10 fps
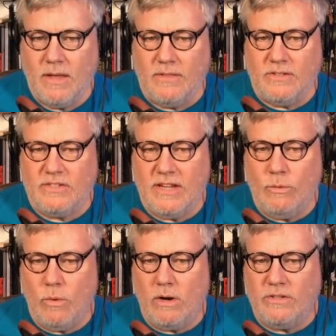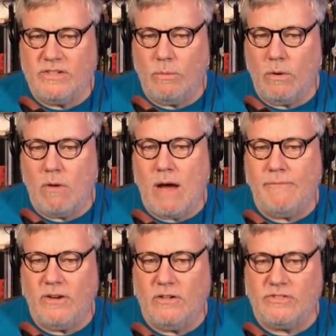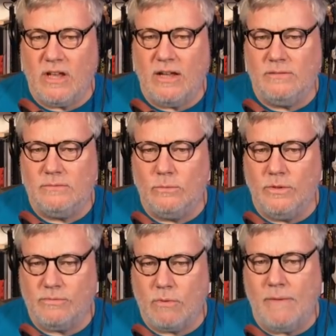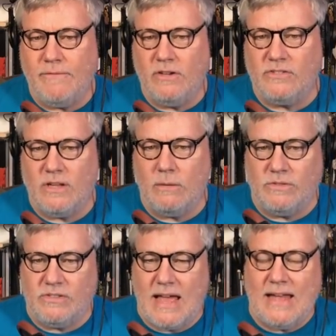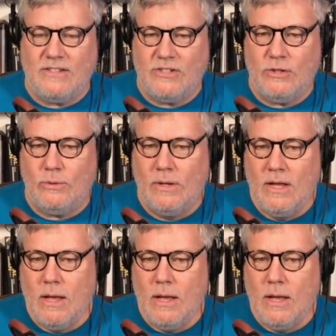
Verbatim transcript: The scene where the scene where Raffi and her son with Raffi and her son was sad too.